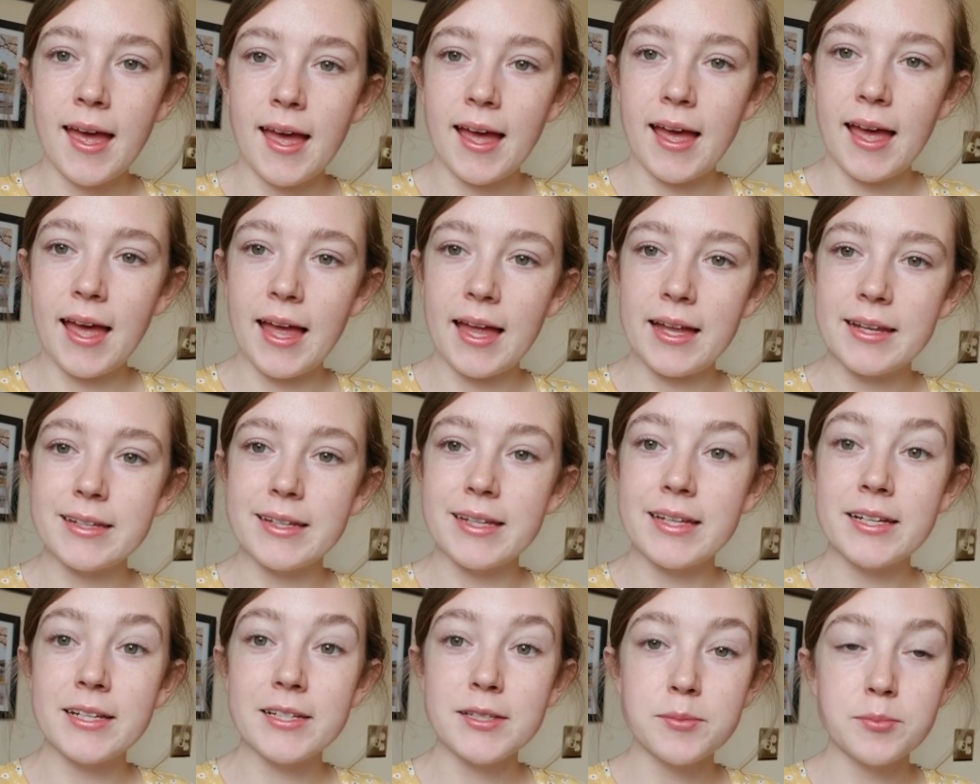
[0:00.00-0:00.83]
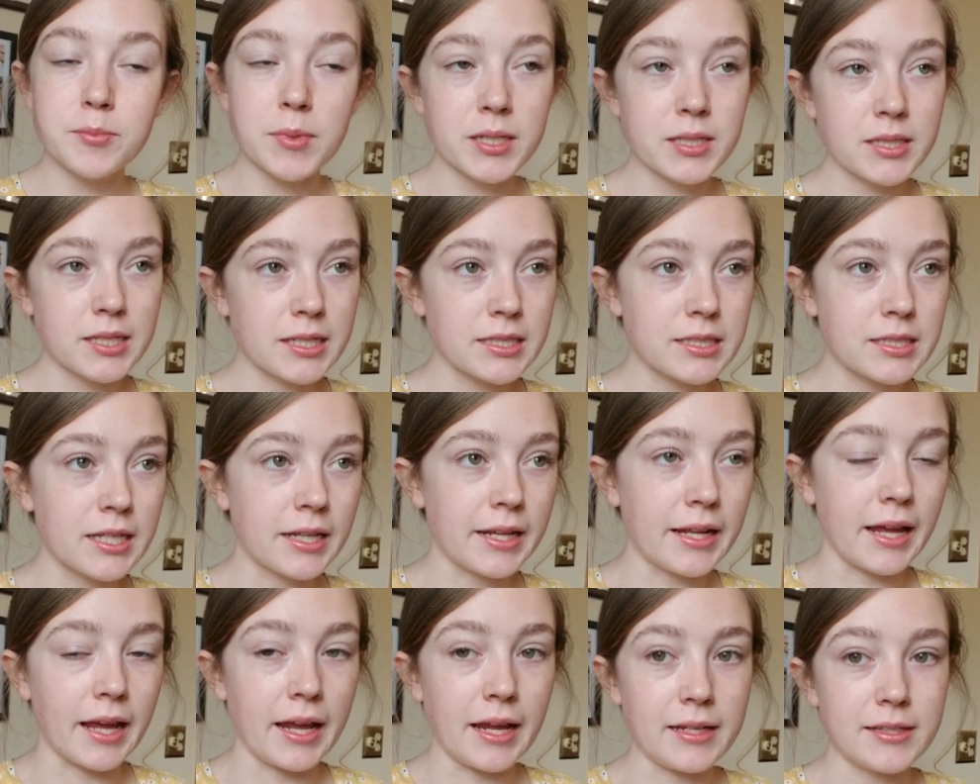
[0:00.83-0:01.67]
And it is Monday
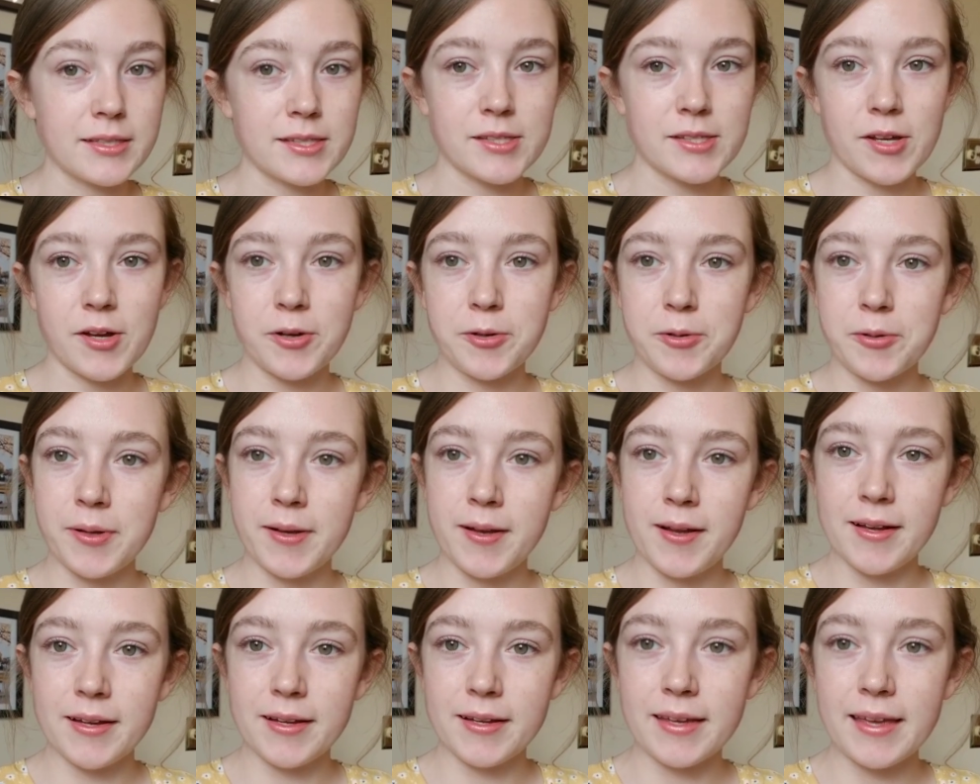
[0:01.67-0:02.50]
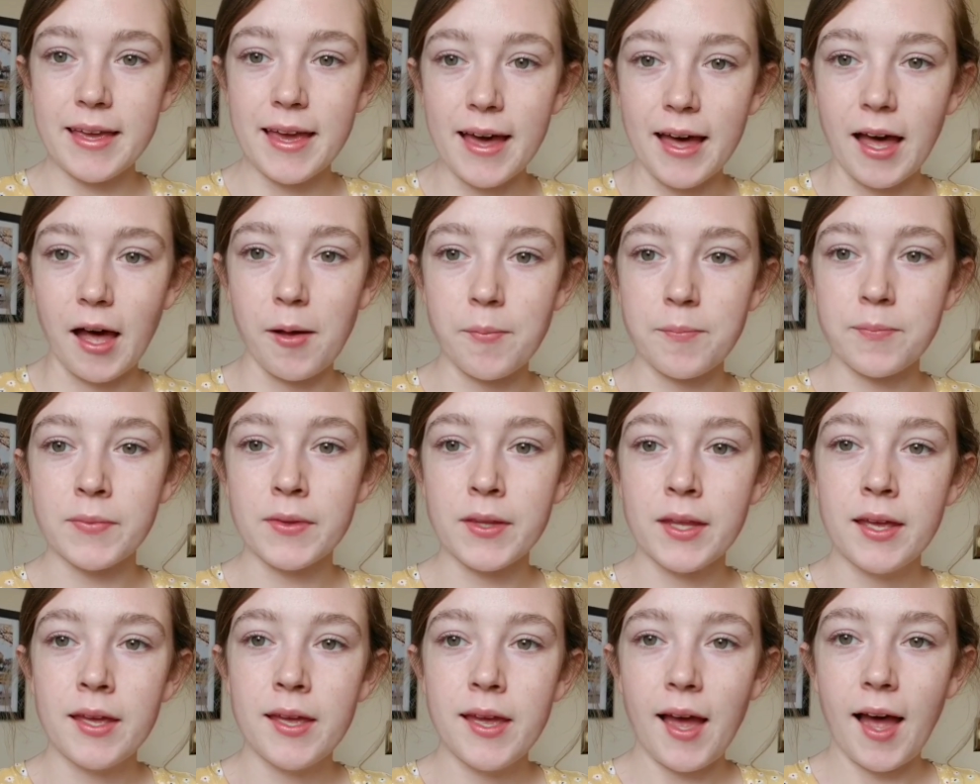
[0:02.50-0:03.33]
today. So yeah,
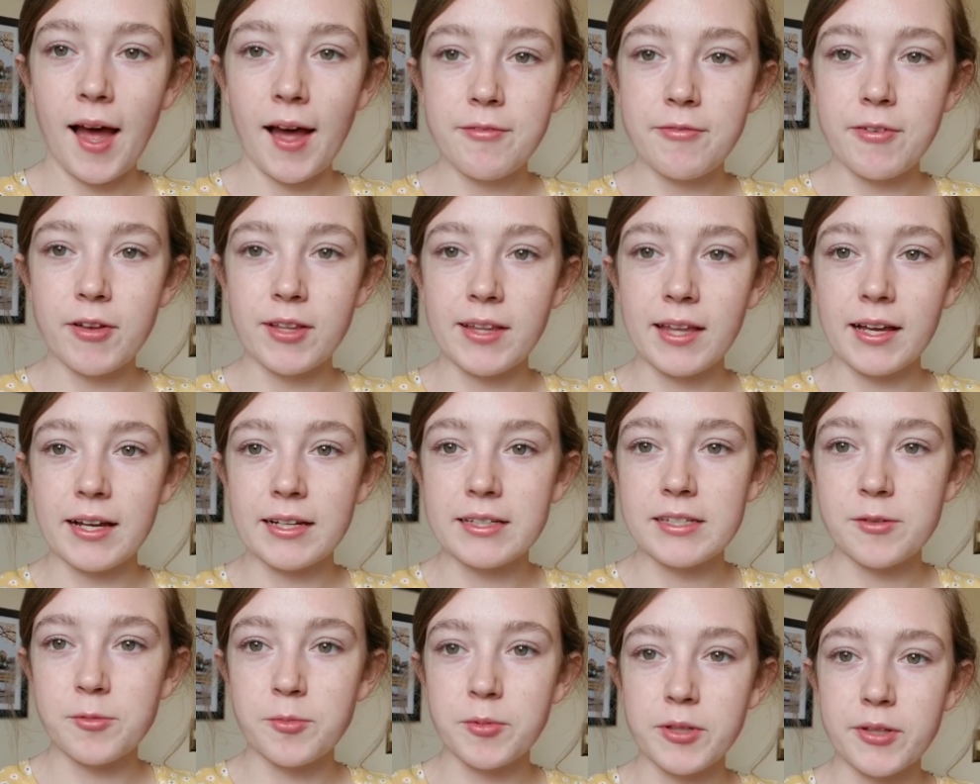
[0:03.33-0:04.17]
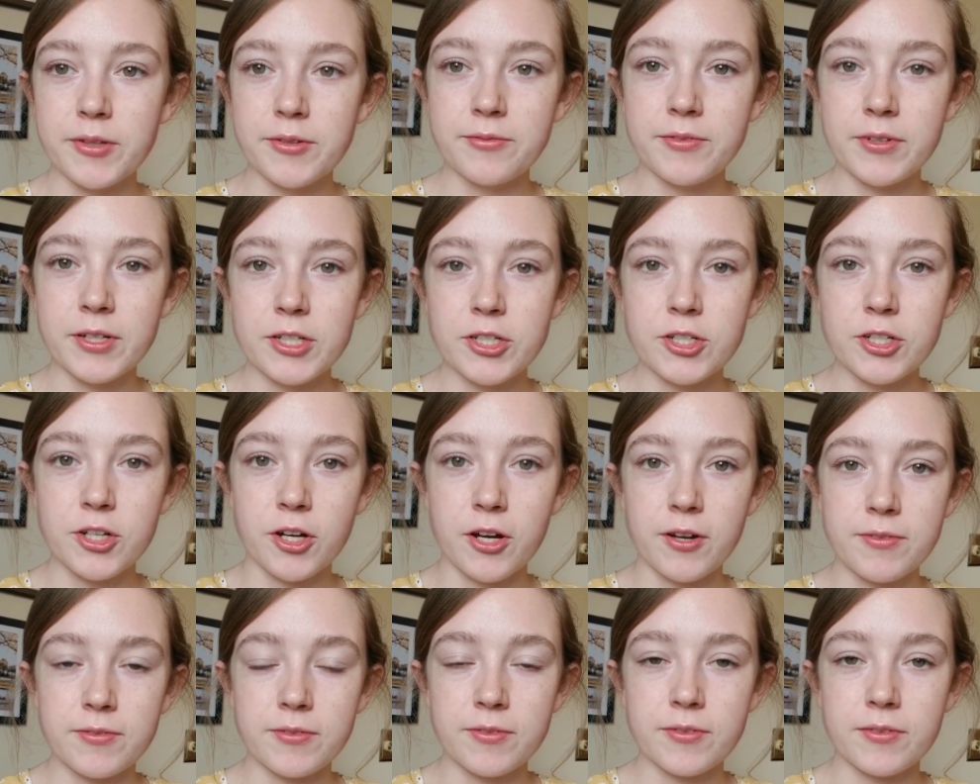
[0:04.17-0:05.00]
I felt like I didn't really finish
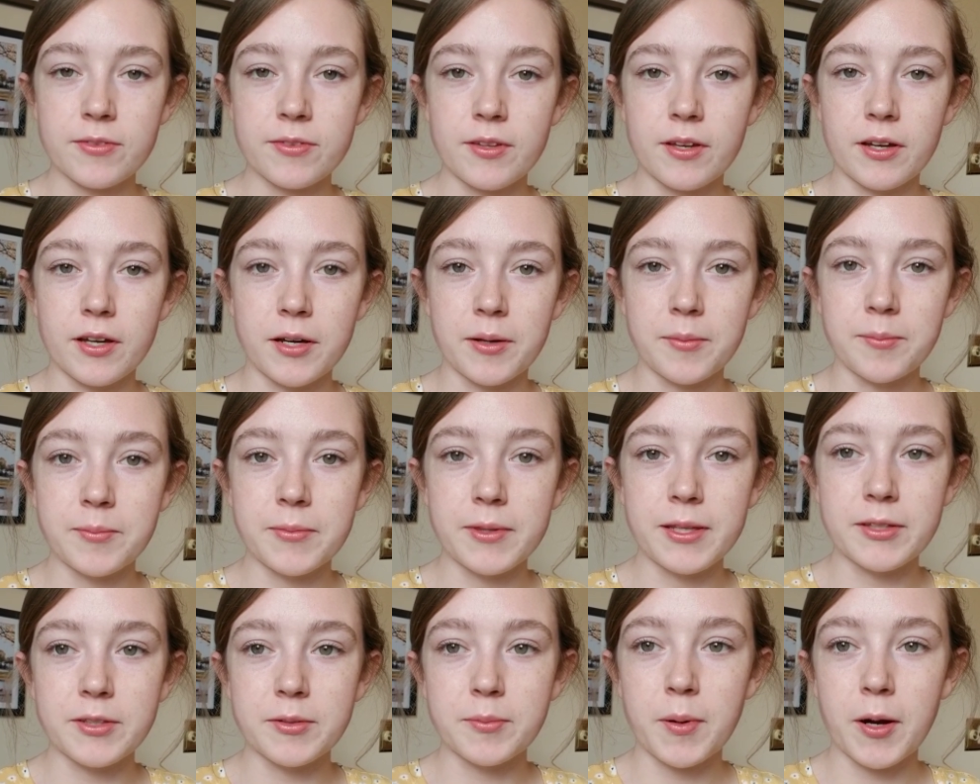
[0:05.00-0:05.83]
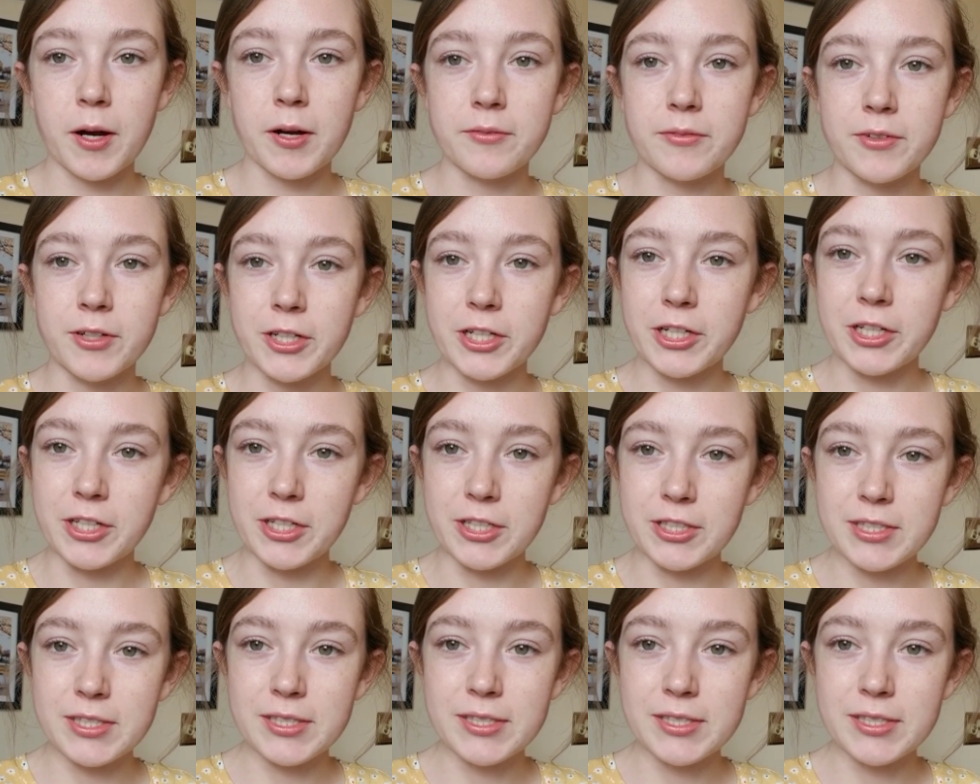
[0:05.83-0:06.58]
off um, the other part very good.